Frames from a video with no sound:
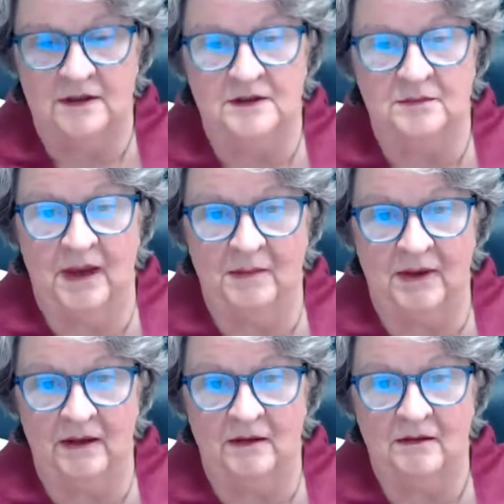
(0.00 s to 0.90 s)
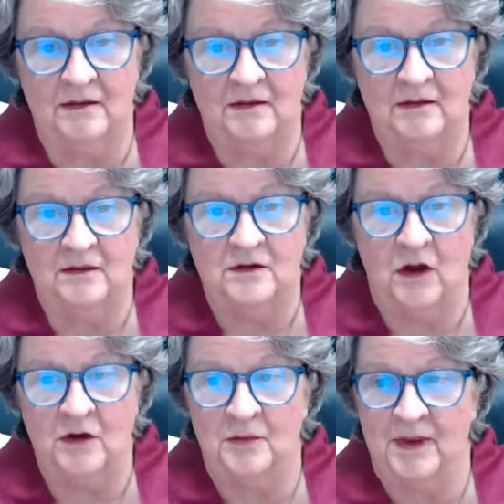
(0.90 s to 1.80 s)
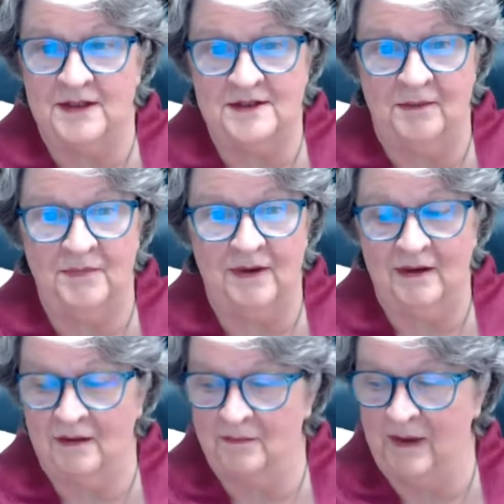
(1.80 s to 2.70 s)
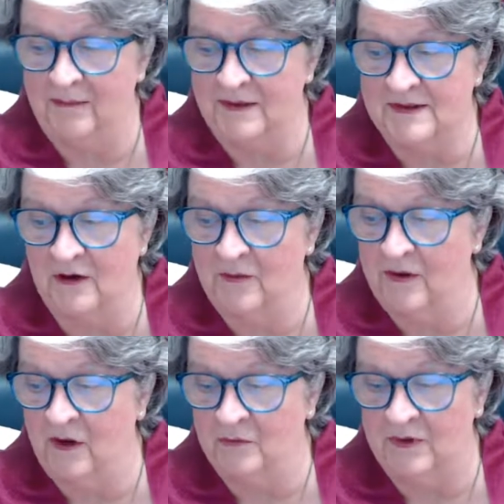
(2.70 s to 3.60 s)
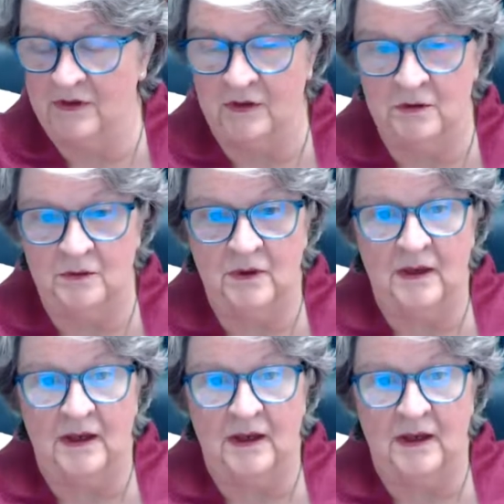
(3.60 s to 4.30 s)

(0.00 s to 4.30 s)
to maybe talk about something that maybe is going on with you